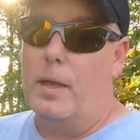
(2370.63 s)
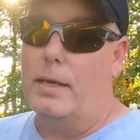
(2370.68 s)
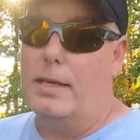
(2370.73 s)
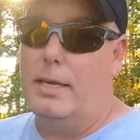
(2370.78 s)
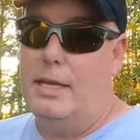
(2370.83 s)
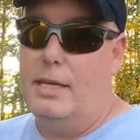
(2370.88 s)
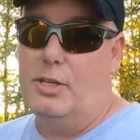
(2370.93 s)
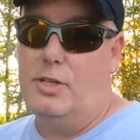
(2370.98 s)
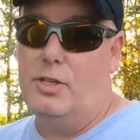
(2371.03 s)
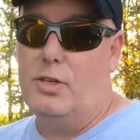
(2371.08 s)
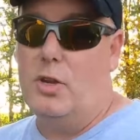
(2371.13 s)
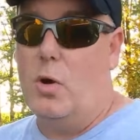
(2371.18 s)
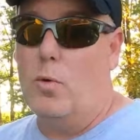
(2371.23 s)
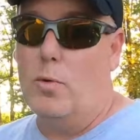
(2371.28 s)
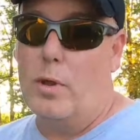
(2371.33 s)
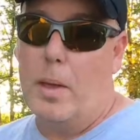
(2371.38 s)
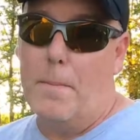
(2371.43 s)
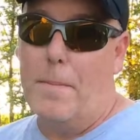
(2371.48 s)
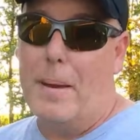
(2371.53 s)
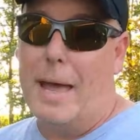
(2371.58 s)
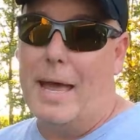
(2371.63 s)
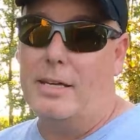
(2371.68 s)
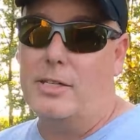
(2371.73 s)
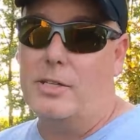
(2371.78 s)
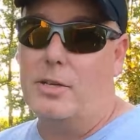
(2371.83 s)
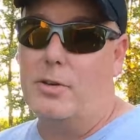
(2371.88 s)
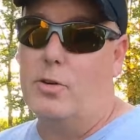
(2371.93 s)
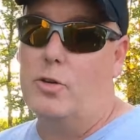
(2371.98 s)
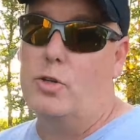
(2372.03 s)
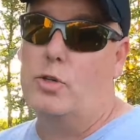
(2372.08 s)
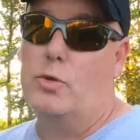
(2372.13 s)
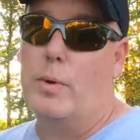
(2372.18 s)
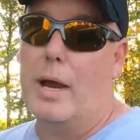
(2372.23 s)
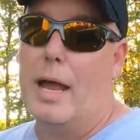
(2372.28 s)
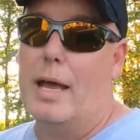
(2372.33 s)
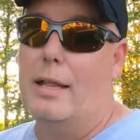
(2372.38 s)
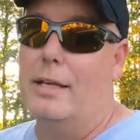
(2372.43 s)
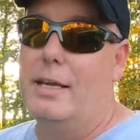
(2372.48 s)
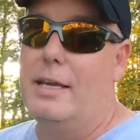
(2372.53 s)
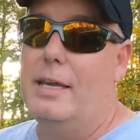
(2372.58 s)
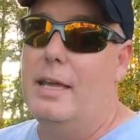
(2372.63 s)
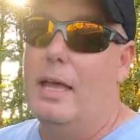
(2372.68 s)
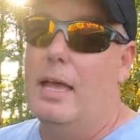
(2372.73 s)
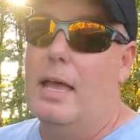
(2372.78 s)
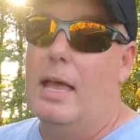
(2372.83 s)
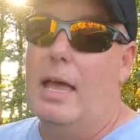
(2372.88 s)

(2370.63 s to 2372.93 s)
Keystone Ambassadors Rally,